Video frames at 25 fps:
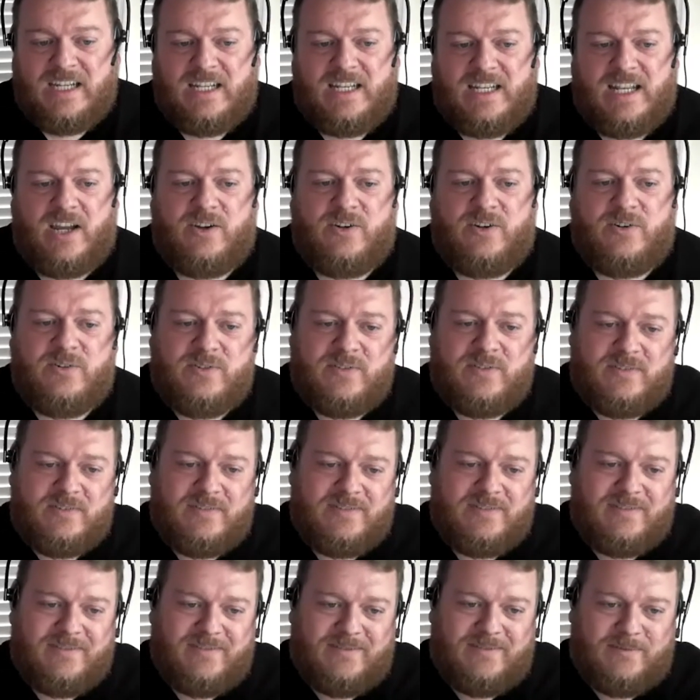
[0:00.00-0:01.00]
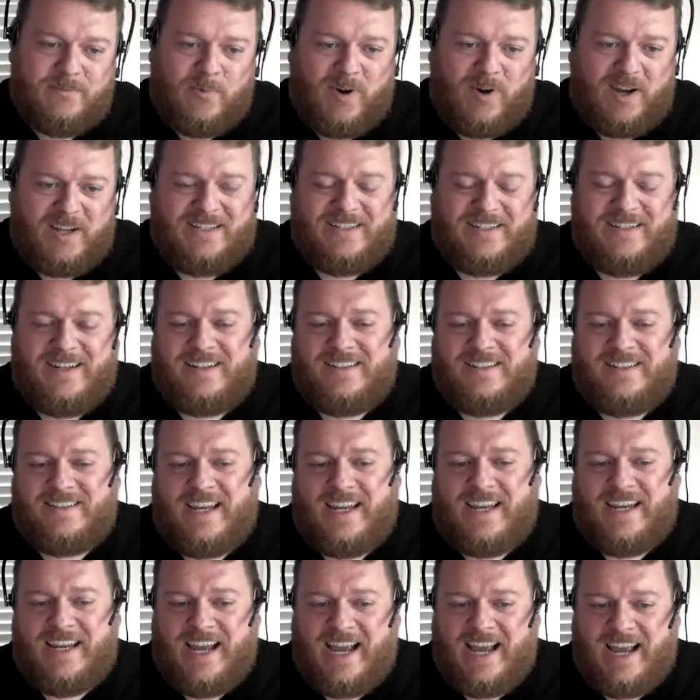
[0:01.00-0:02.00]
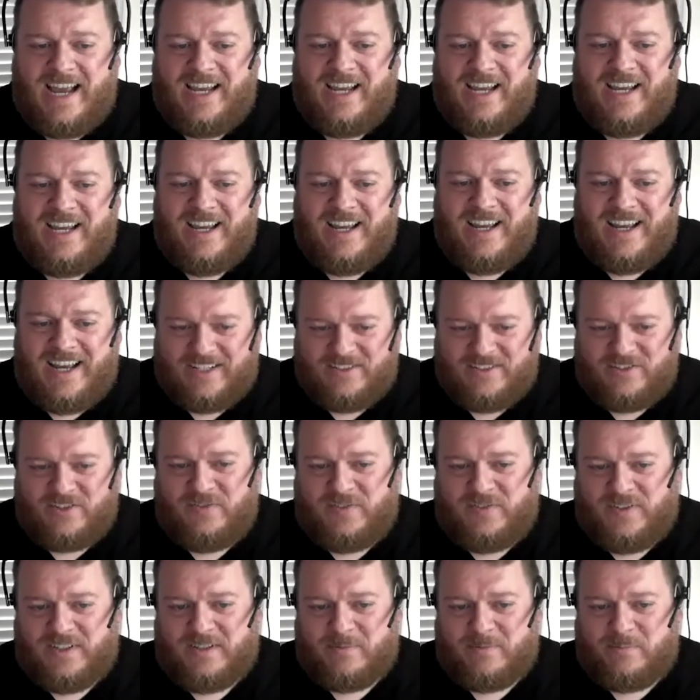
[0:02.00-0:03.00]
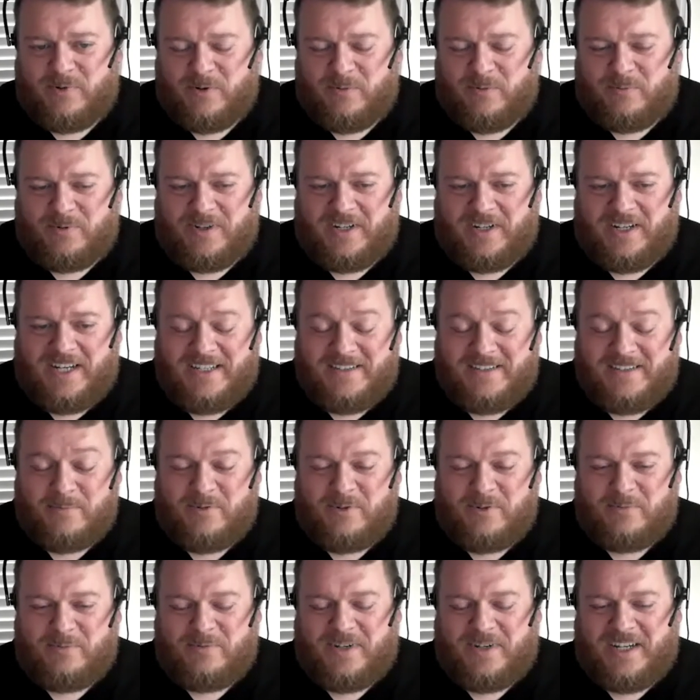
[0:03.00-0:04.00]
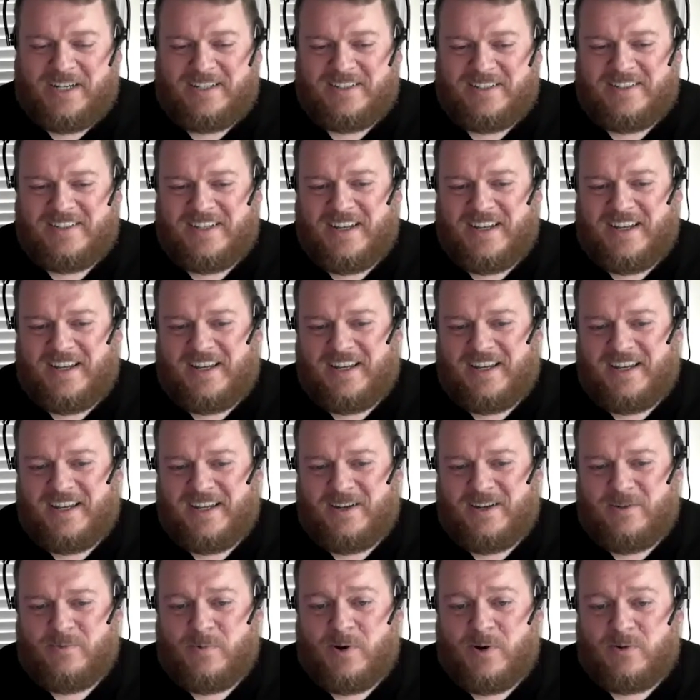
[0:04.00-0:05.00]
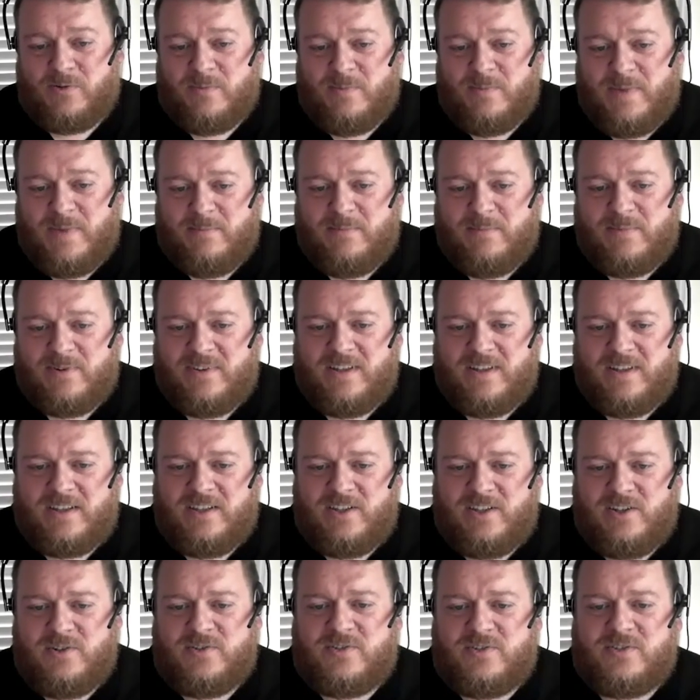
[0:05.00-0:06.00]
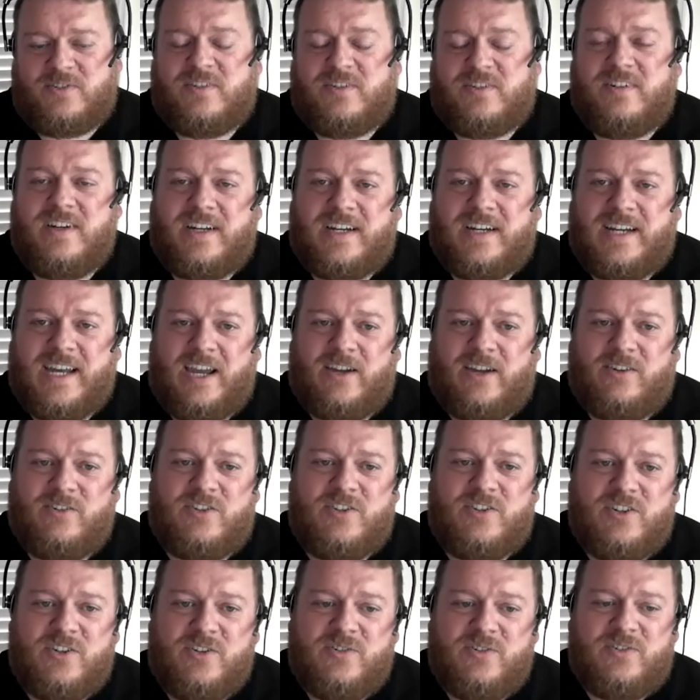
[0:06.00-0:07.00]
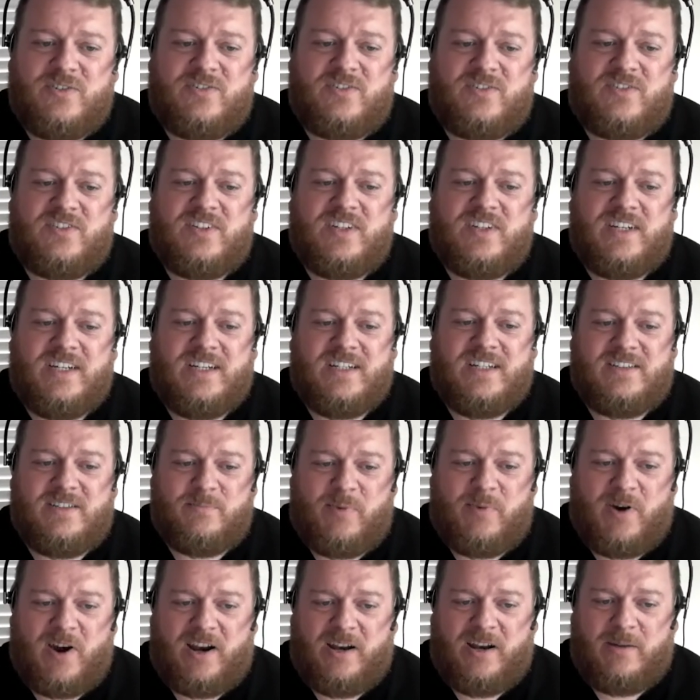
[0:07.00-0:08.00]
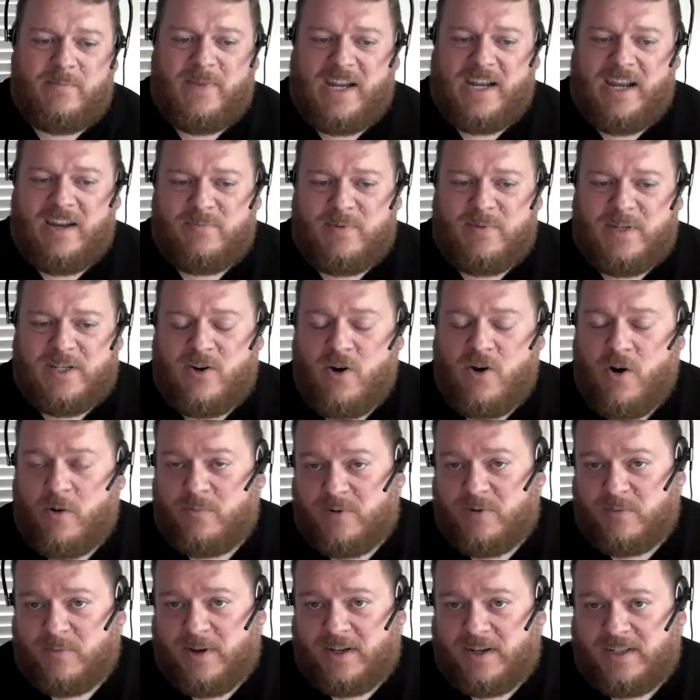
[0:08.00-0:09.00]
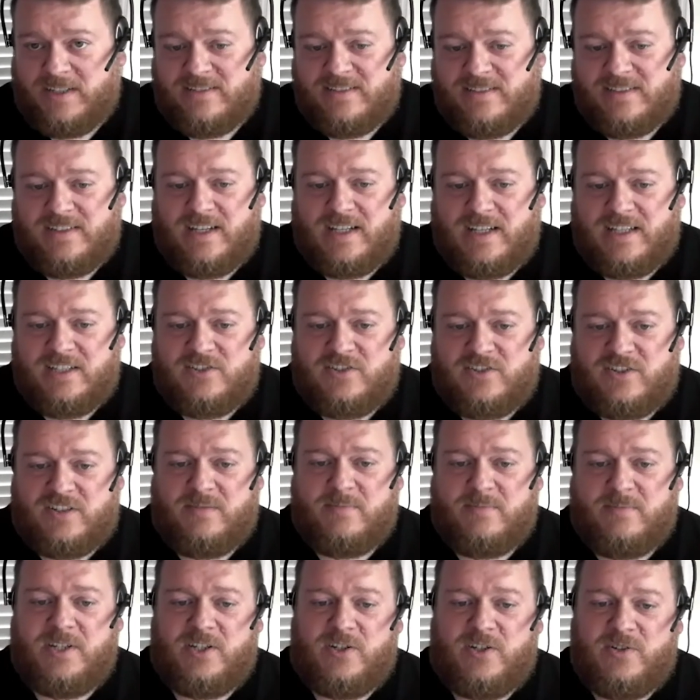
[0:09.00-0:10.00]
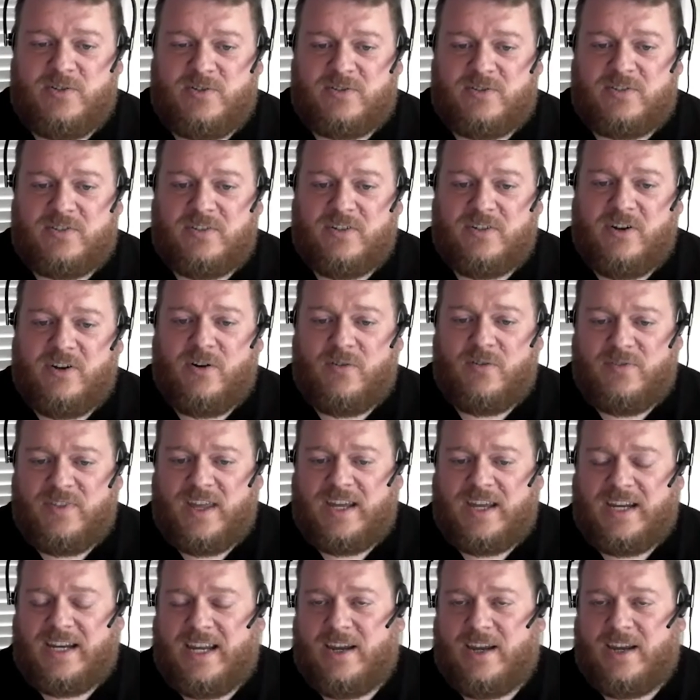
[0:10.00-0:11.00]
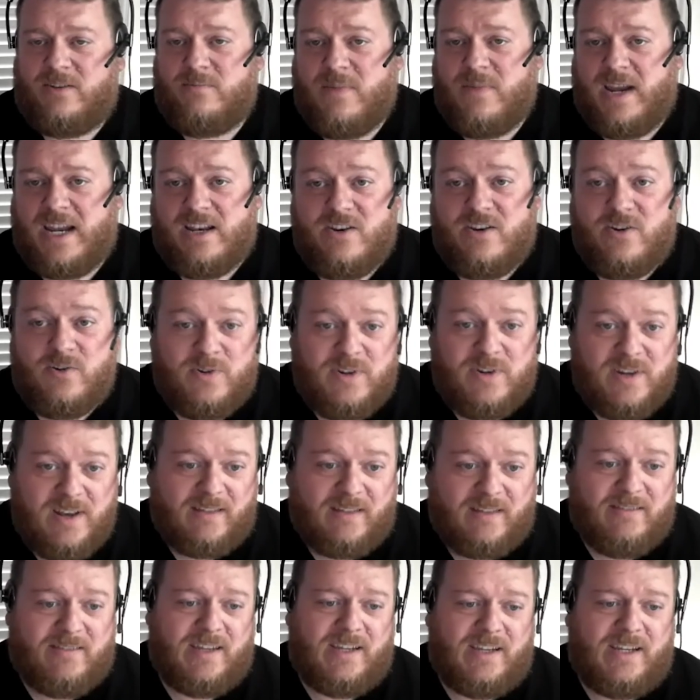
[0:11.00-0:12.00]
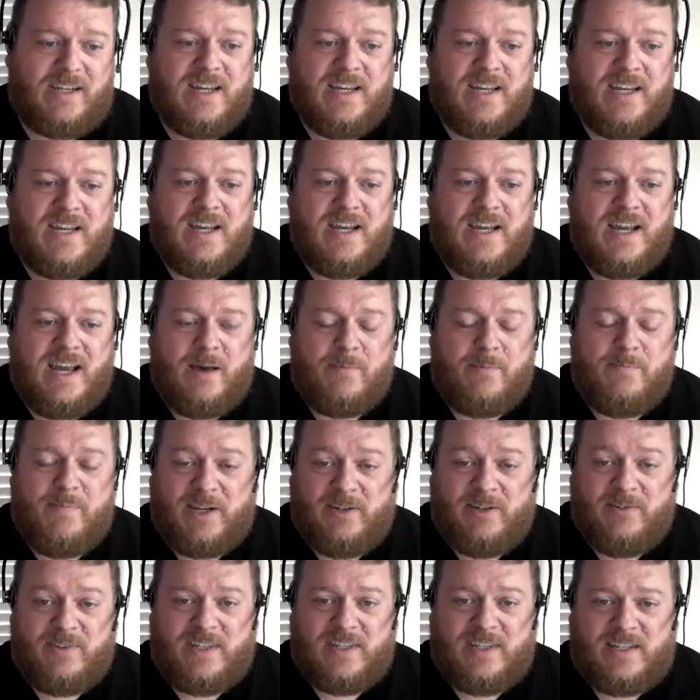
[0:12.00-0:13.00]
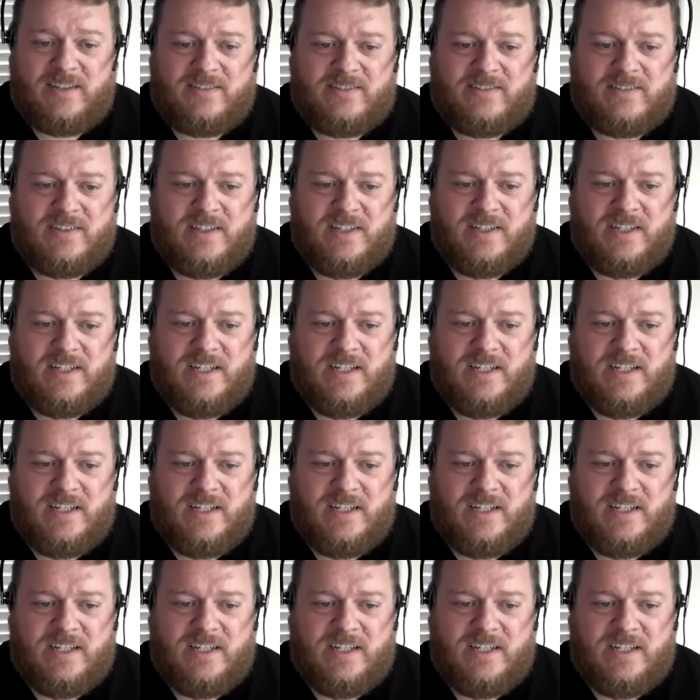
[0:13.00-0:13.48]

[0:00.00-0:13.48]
Now, why did I say as you feel appropriate is appropriate? Well, remember that the user account used to pirate may have been compromised, and legitimate user of that account may know nothing about this.